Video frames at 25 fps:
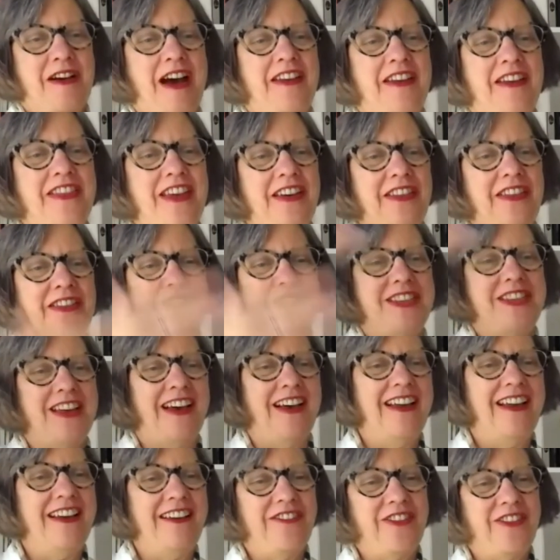on the other
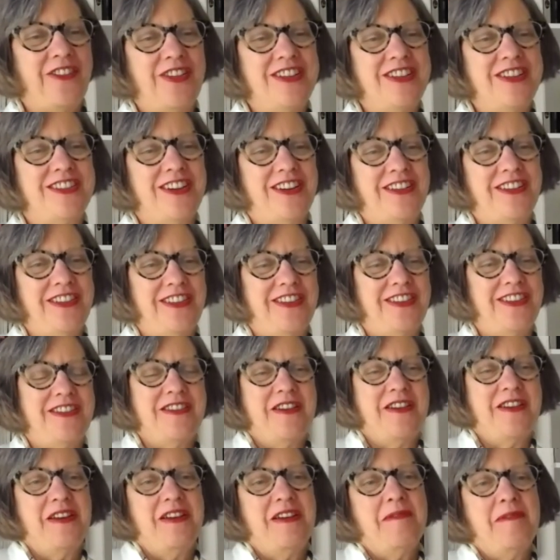side, of course, are the
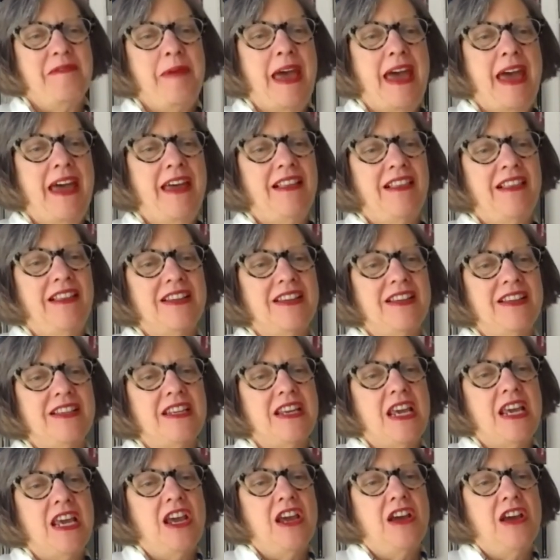panelists,
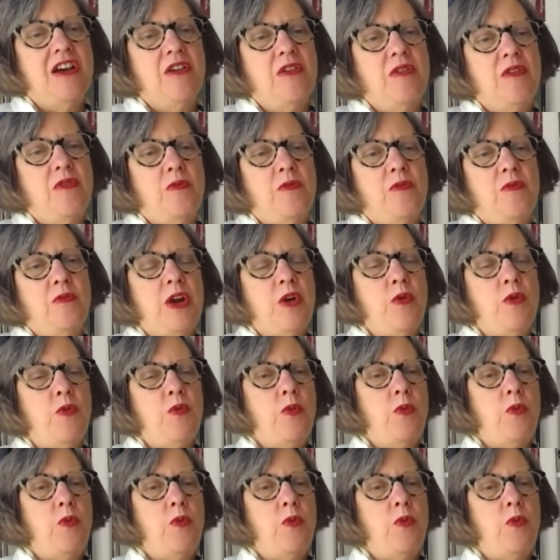you know,